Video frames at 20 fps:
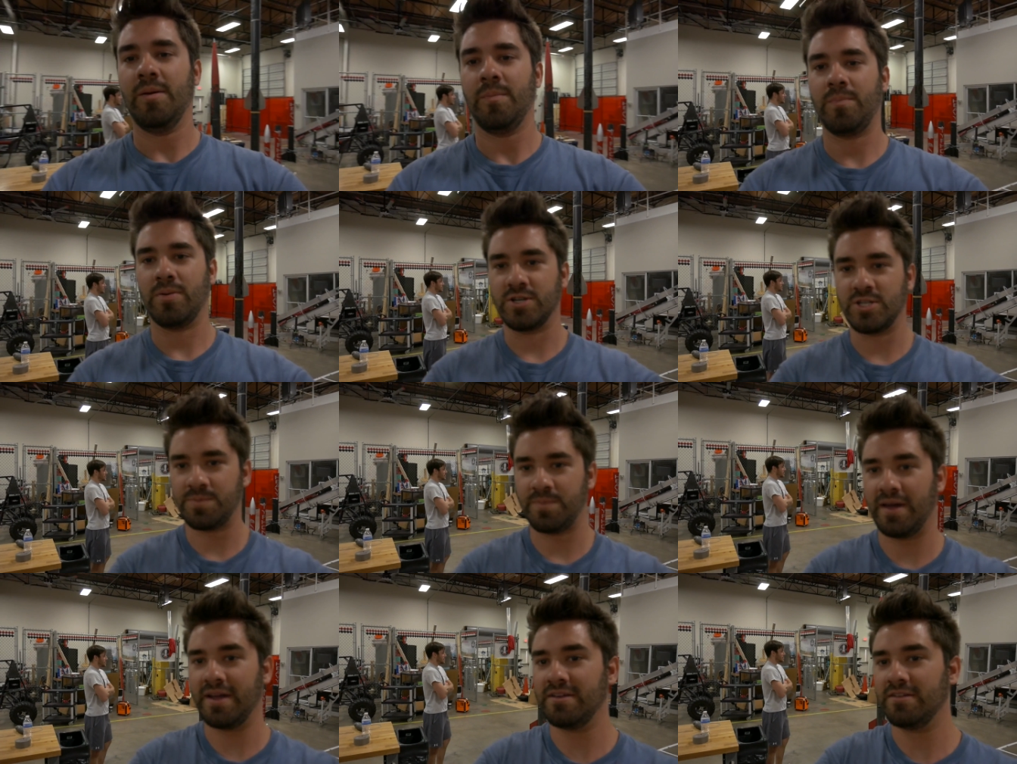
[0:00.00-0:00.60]

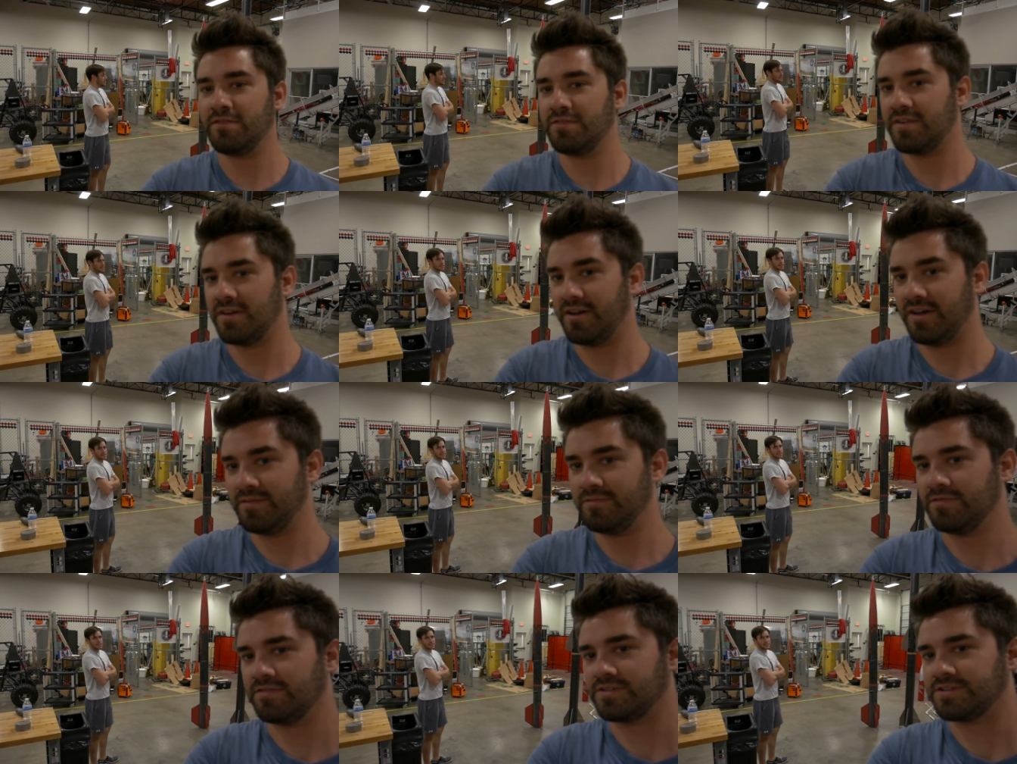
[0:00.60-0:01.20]
Perspective
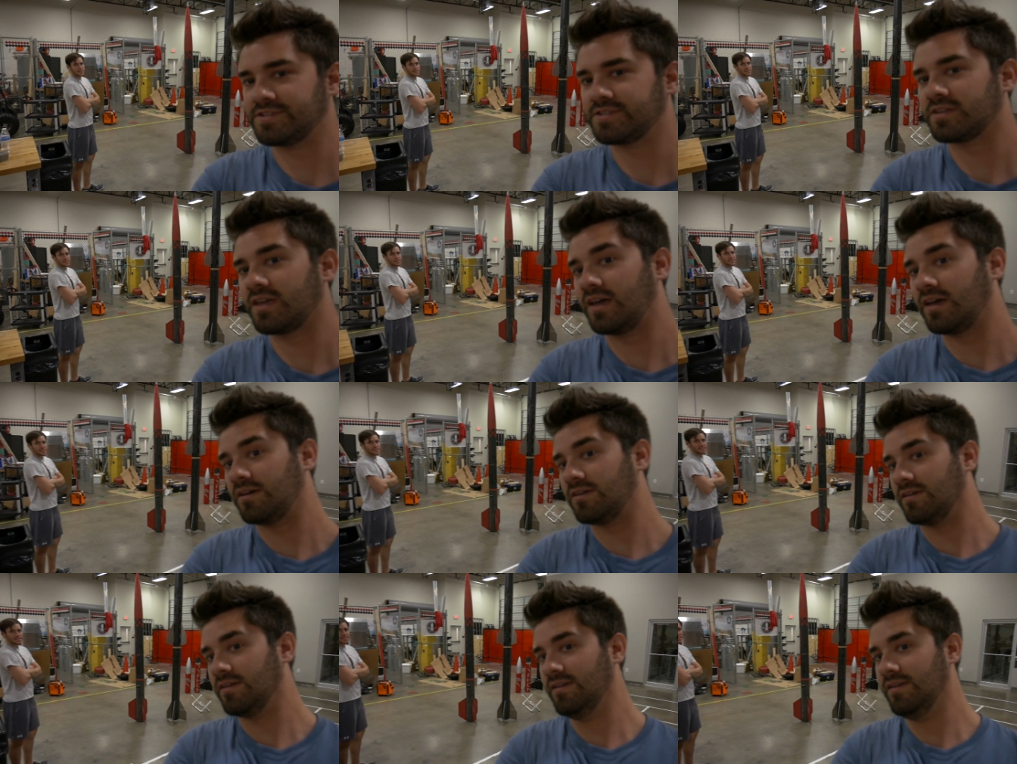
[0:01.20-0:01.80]
time for
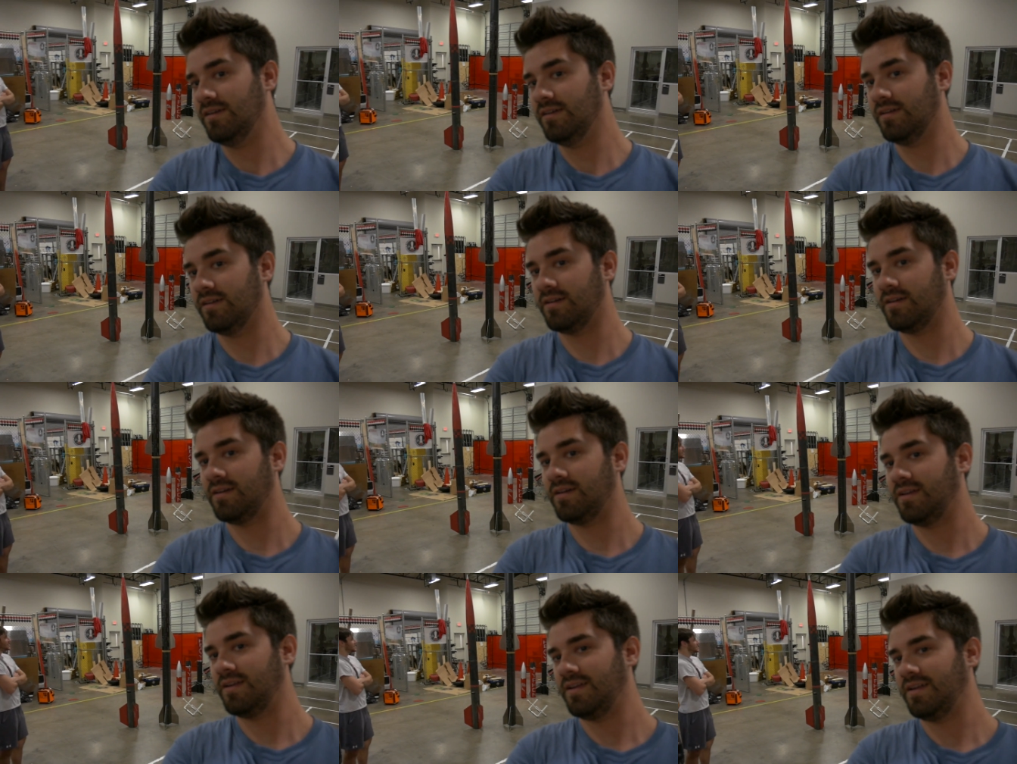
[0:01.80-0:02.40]
scale.
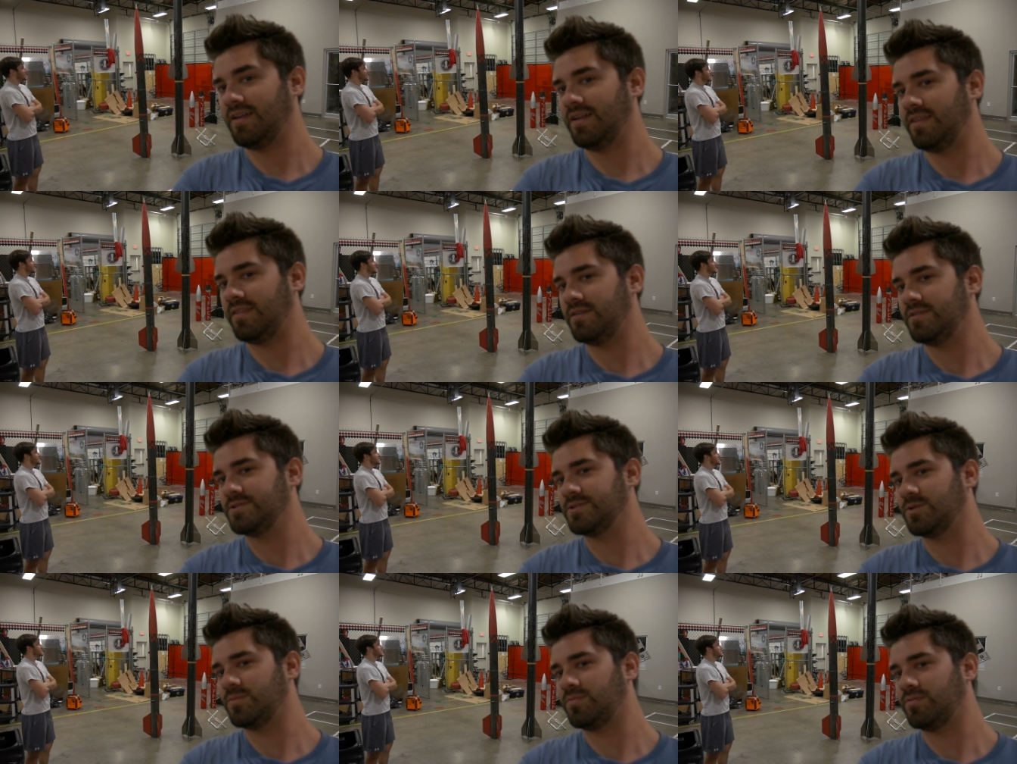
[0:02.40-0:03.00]

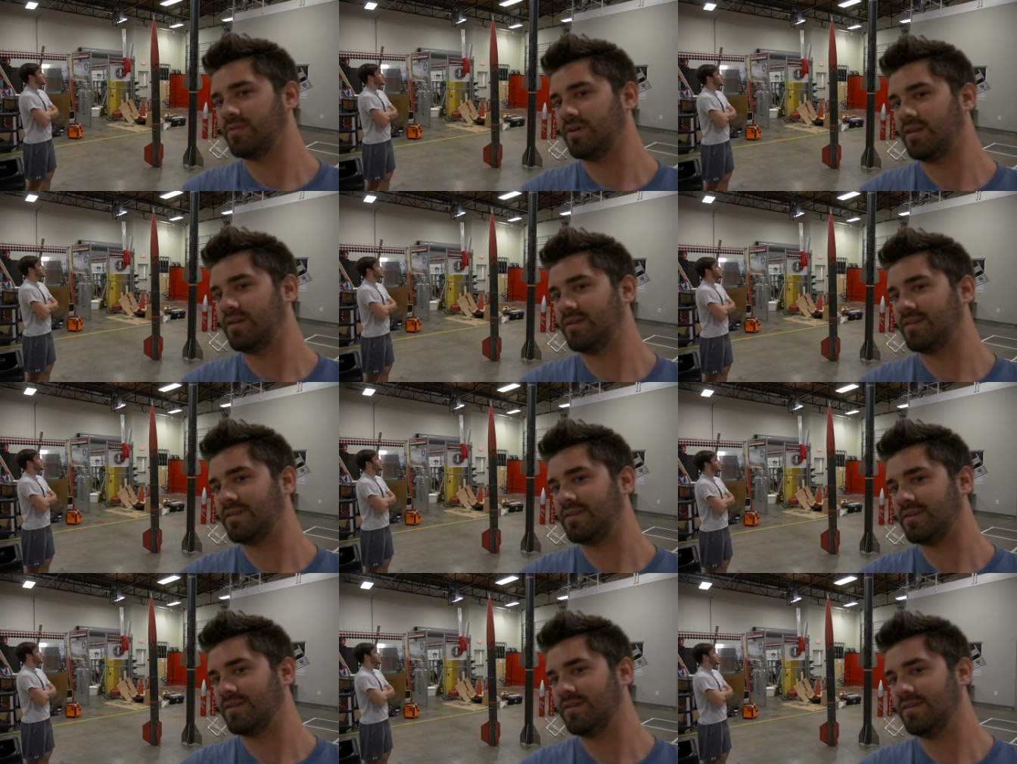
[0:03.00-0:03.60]
There's the
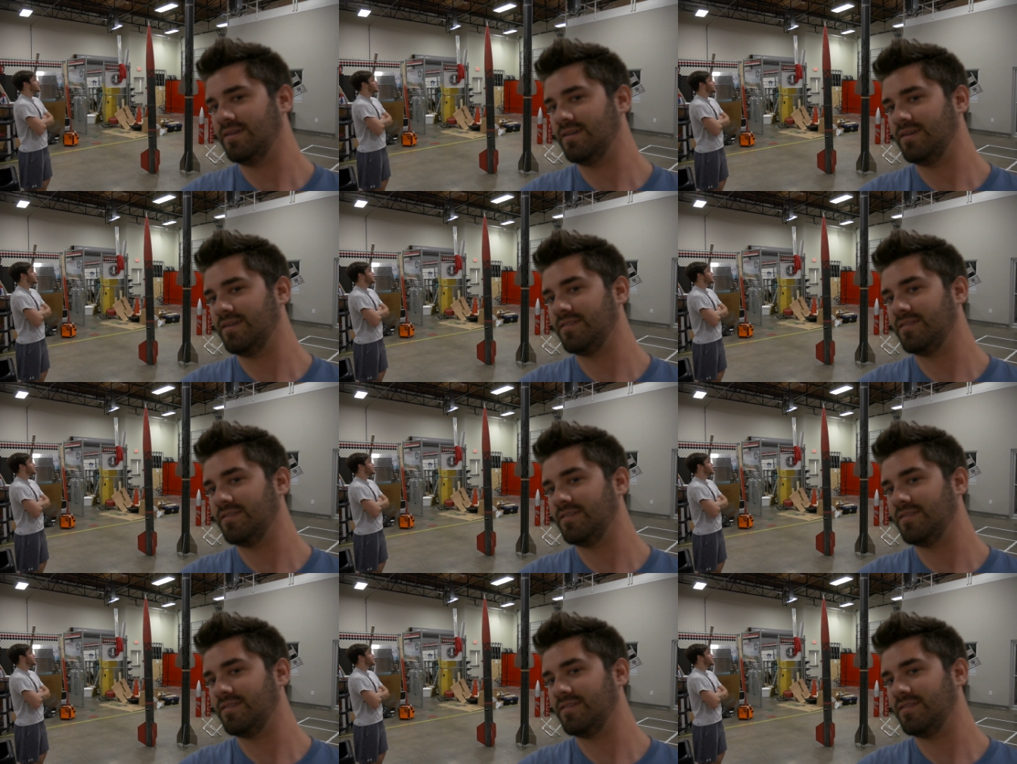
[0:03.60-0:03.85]
predator,